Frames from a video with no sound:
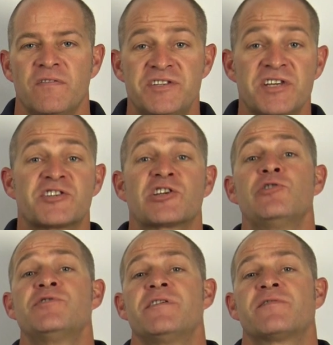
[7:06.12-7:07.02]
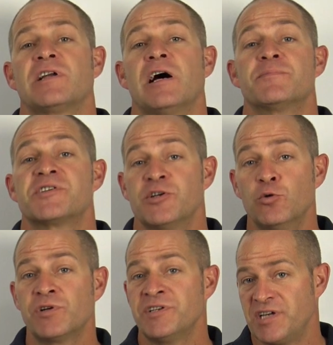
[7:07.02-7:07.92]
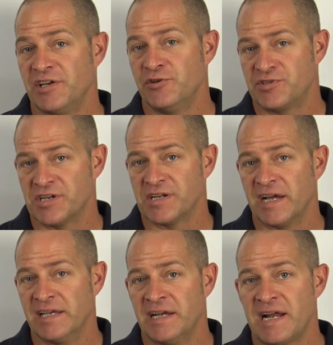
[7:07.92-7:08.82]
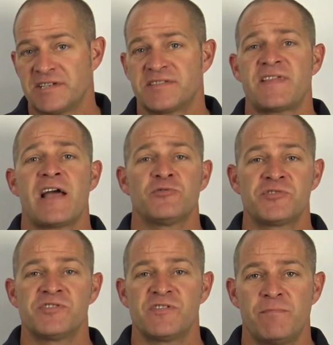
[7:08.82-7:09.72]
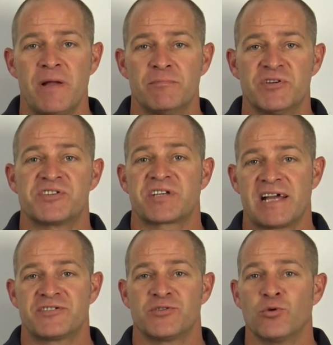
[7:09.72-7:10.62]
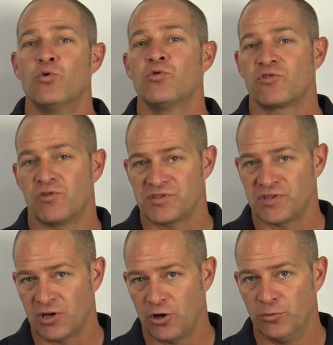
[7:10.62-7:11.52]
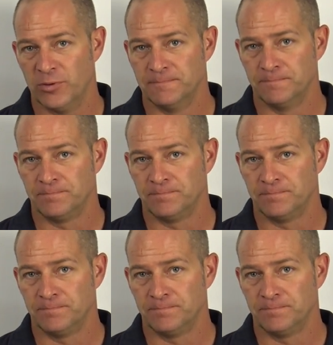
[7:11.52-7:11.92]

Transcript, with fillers: This exclusive club still continues today and has thousands of members scattered all across the globe.